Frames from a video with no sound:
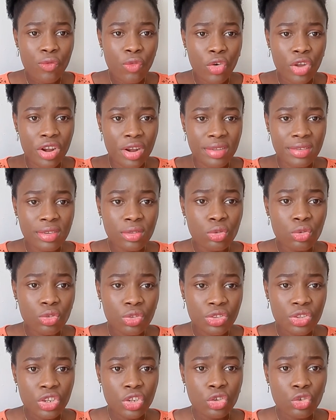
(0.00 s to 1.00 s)
for a reason to
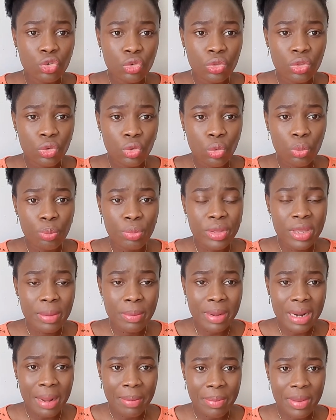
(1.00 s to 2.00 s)
teach you to be a
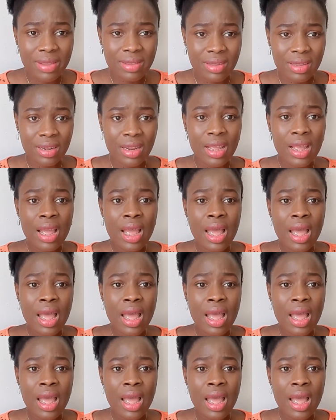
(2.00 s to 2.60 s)
better person,